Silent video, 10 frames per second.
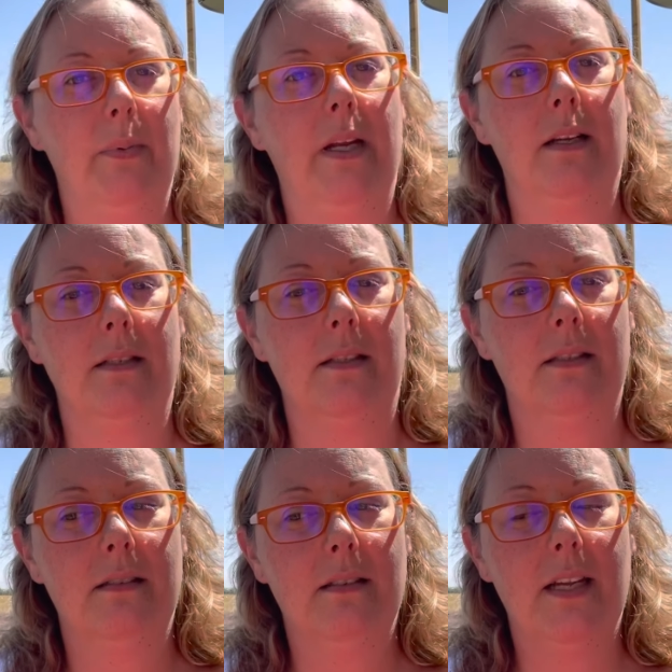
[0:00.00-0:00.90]

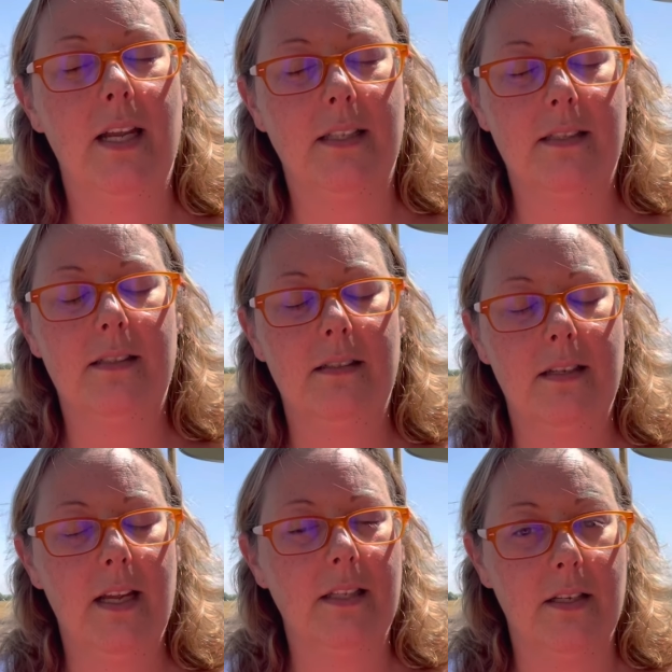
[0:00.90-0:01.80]
because it's
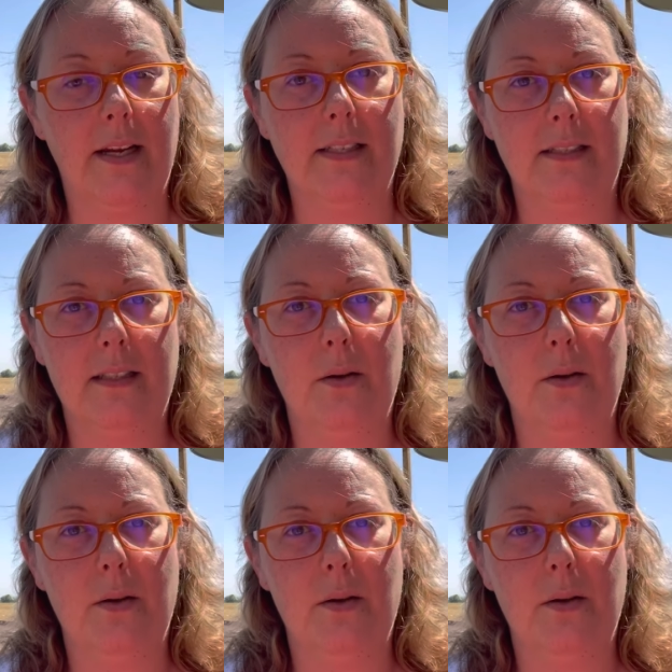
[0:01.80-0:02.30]
it's nice.